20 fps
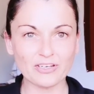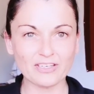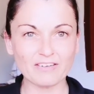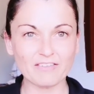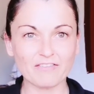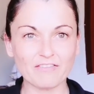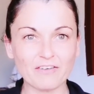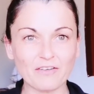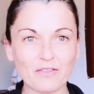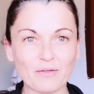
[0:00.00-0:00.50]
I'm
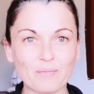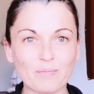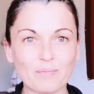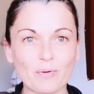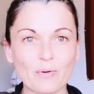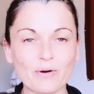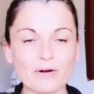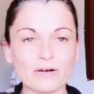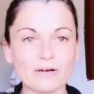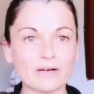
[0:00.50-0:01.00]
trying to feel
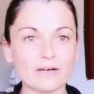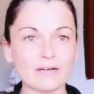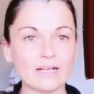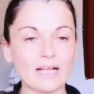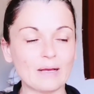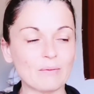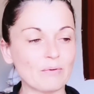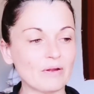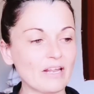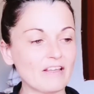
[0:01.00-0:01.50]
the
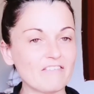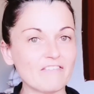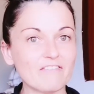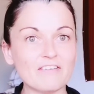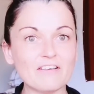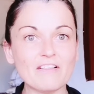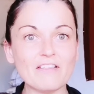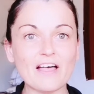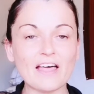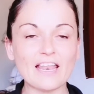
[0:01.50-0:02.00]
border. And when
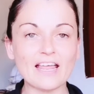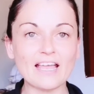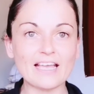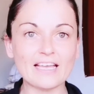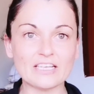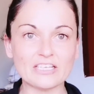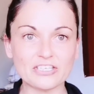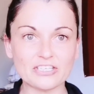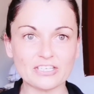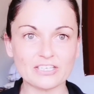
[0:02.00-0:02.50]
I feel
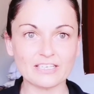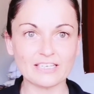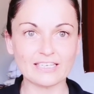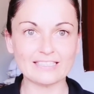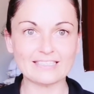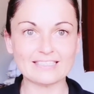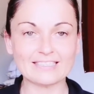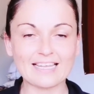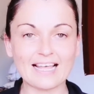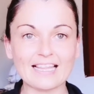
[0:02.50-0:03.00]
that
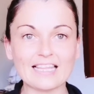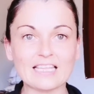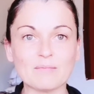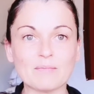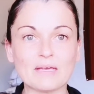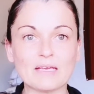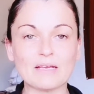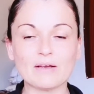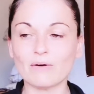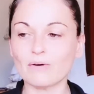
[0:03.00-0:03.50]
edge, it's
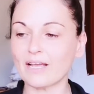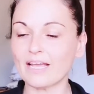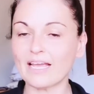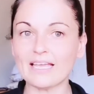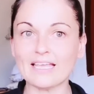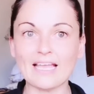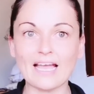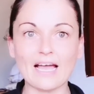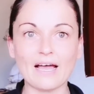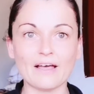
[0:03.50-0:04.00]
telling me,
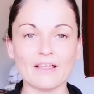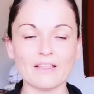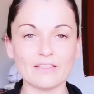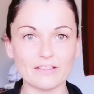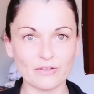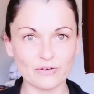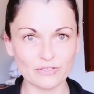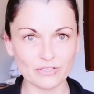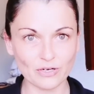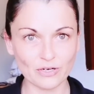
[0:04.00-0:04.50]
okay,
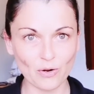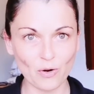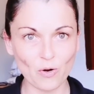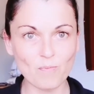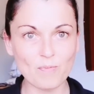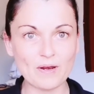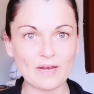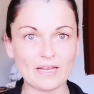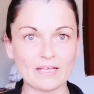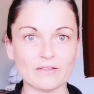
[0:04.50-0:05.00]
yeah, there's
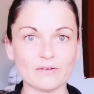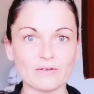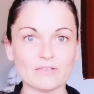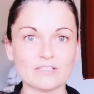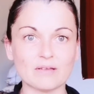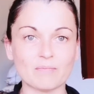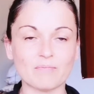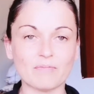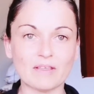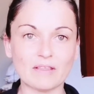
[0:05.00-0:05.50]
an
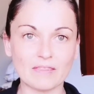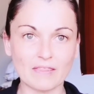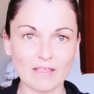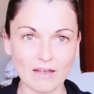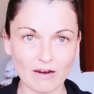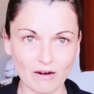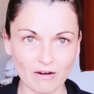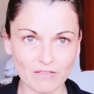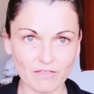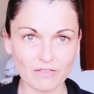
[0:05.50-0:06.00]
opening, there's
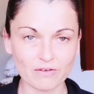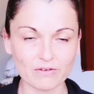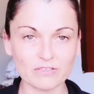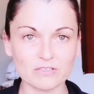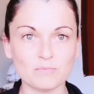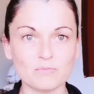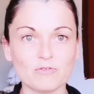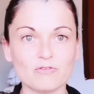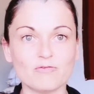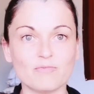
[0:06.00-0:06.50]
something there,
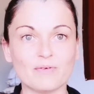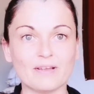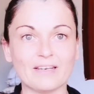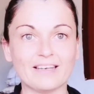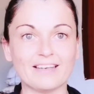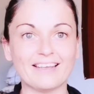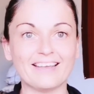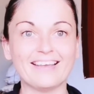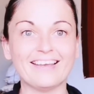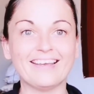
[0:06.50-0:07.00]
there's
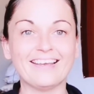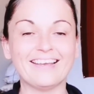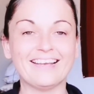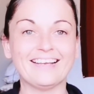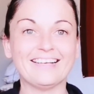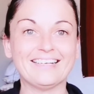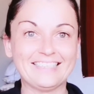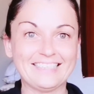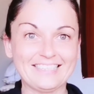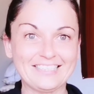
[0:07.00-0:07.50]
movement.
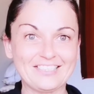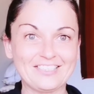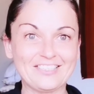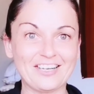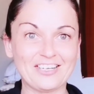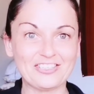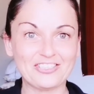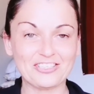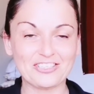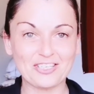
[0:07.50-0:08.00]

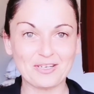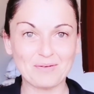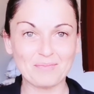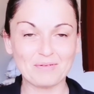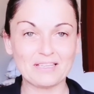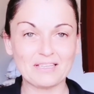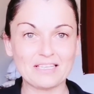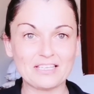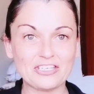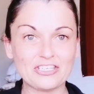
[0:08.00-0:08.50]
It's not
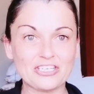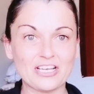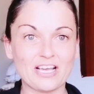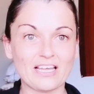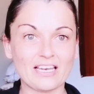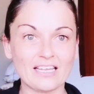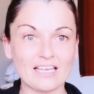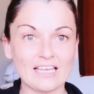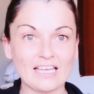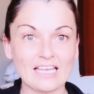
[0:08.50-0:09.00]
just completely
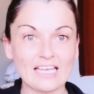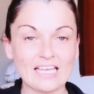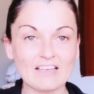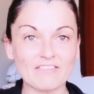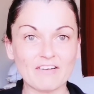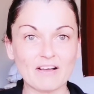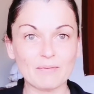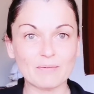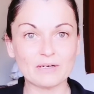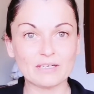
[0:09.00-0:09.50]
shut.
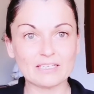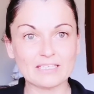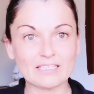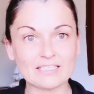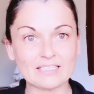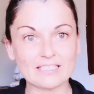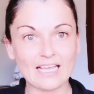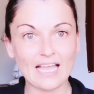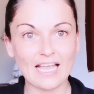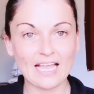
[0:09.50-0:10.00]
If I
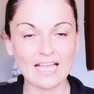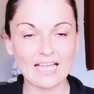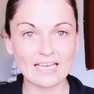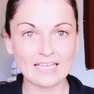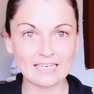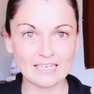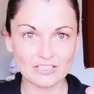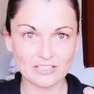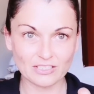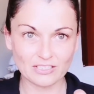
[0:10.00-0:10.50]
were to
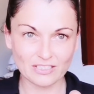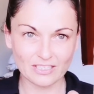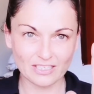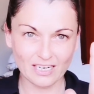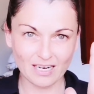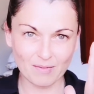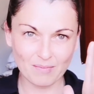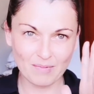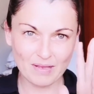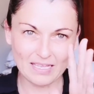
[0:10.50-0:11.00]
scan and
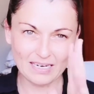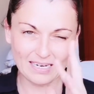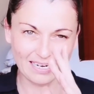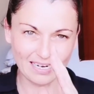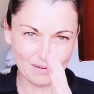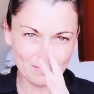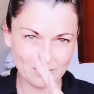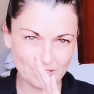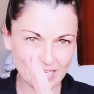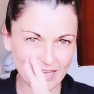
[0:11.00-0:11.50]
start to come
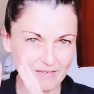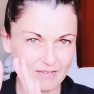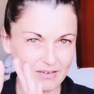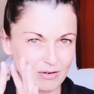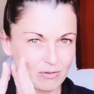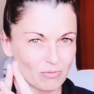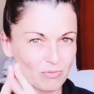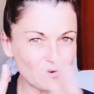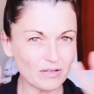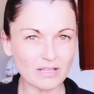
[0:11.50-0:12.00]
in and I'm
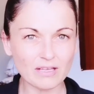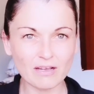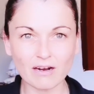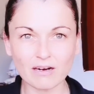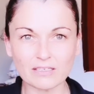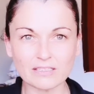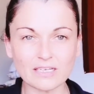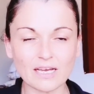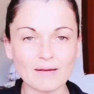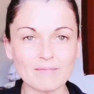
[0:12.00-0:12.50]
just having a
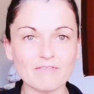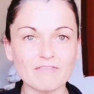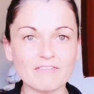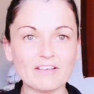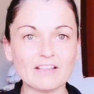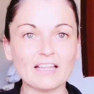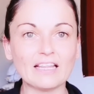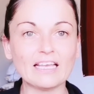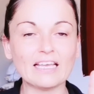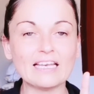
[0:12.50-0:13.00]
really hard
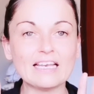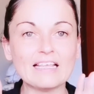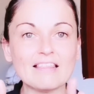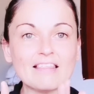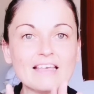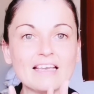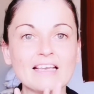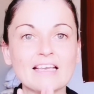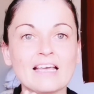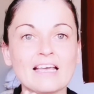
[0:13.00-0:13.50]
time feeling
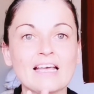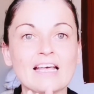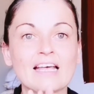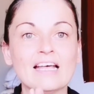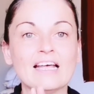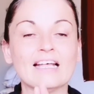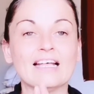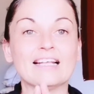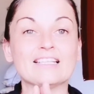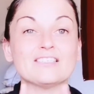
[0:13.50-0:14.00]
anything,
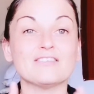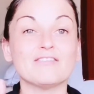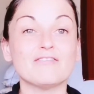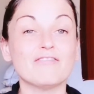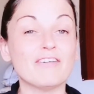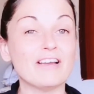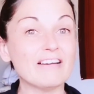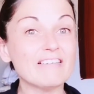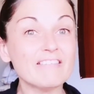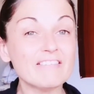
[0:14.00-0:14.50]

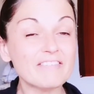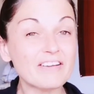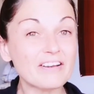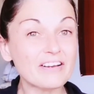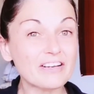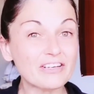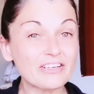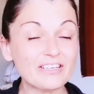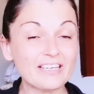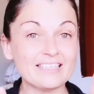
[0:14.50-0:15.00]
that's a
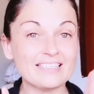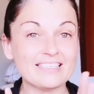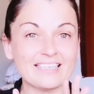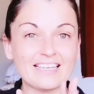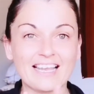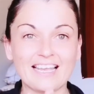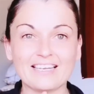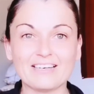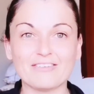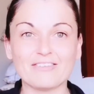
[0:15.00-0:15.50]
very, very good
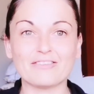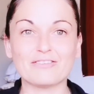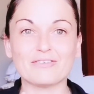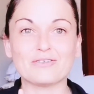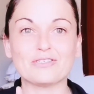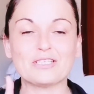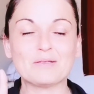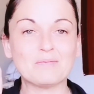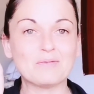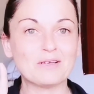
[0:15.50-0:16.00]
indicator
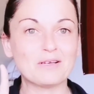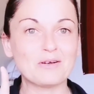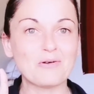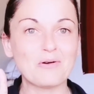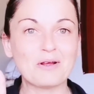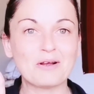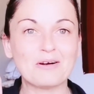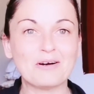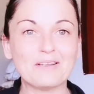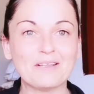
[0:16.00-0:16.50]
that there's
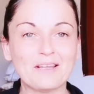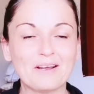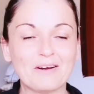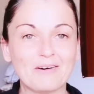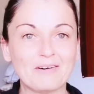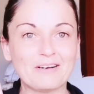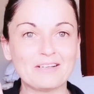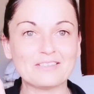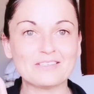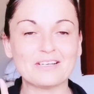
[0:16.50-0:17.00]
something going
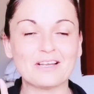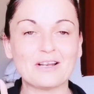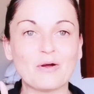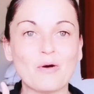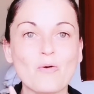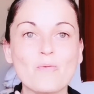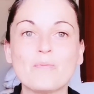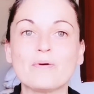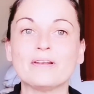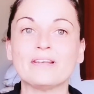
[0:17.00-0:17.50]
on there and
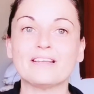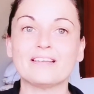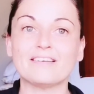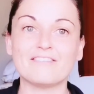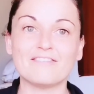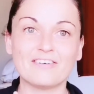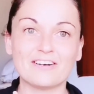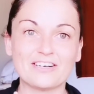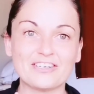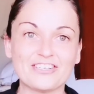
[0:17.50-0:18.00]
it's not
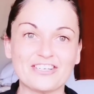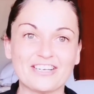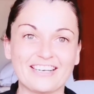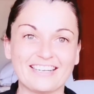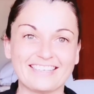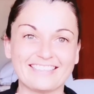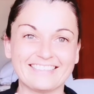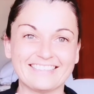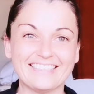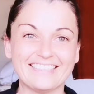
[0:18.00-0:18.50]
open and
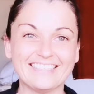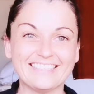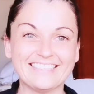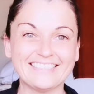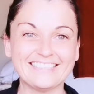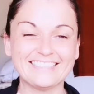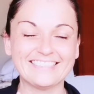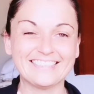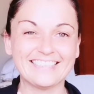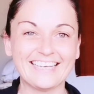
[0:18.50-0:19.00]
functioning.
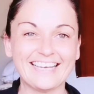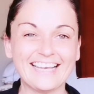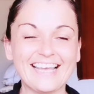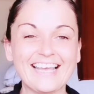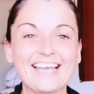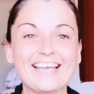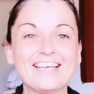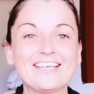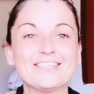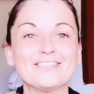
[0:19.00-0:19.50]

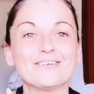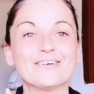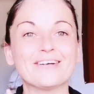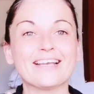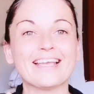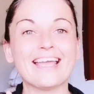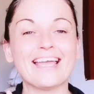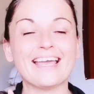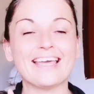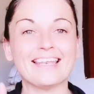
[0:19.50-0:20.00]

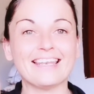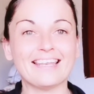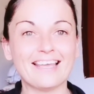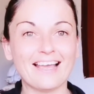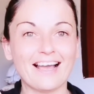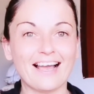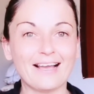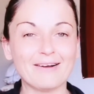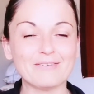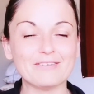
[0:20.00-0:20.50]
So
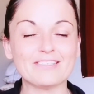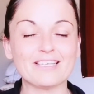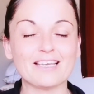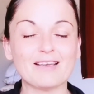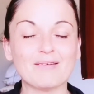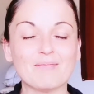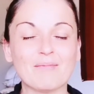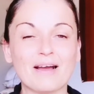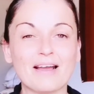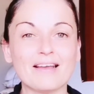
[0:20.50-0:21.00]
again, I
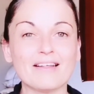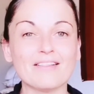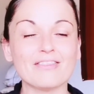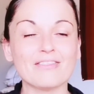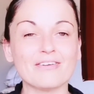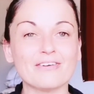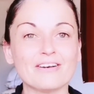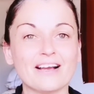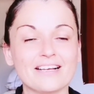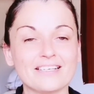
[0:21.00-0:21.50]
would say
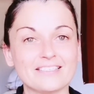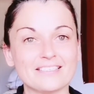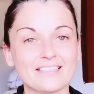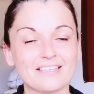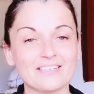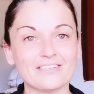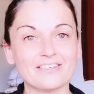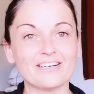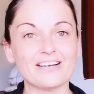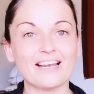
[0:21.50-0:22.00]
my third
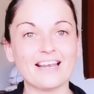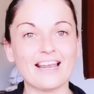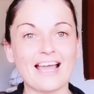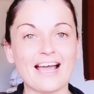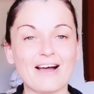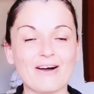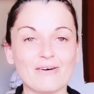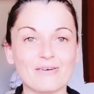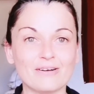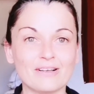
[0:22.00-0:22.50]
eye center
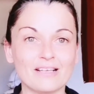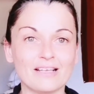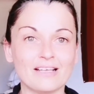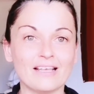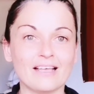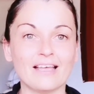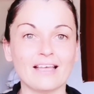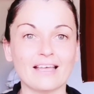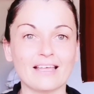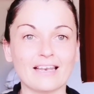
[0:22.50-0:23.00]

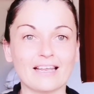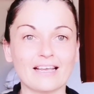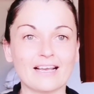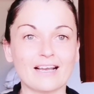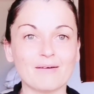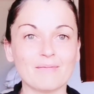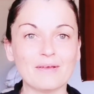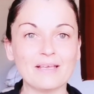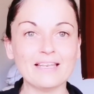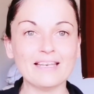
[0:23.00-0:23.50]
now.
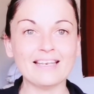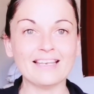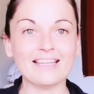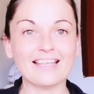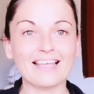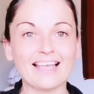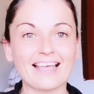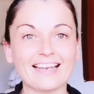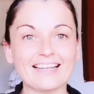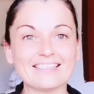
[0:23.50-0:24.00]
And I come
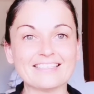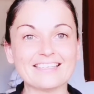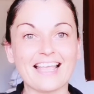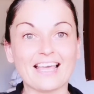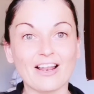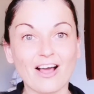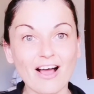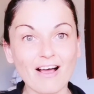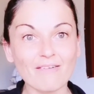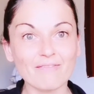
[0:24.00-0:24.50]
in and I
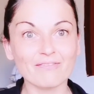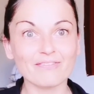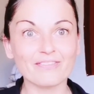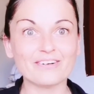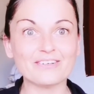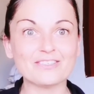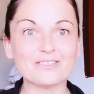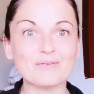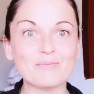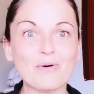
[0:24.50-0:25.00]
scan.
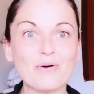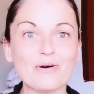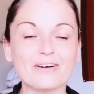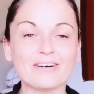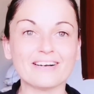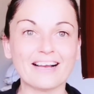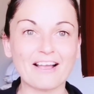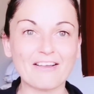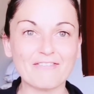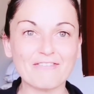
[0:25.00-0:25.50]
Oh, there's a
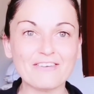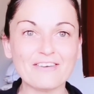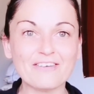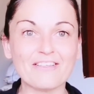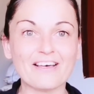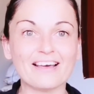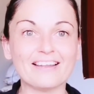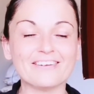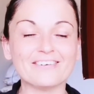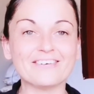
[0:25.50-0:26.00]
border. I
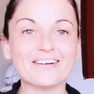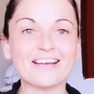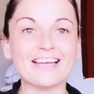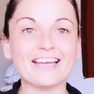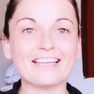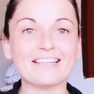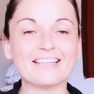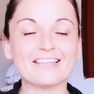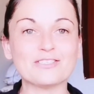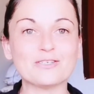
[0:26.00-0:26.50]
feel that.
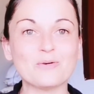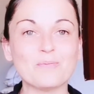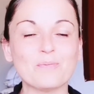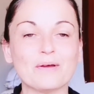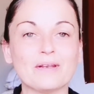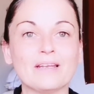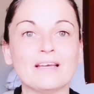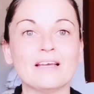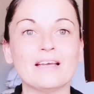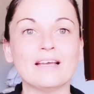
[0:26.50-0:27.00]
Okay,
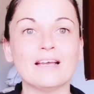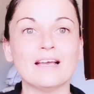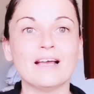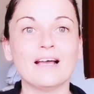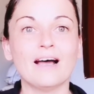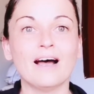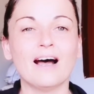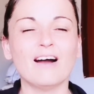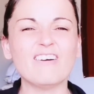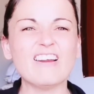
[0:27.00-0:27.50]
that's open.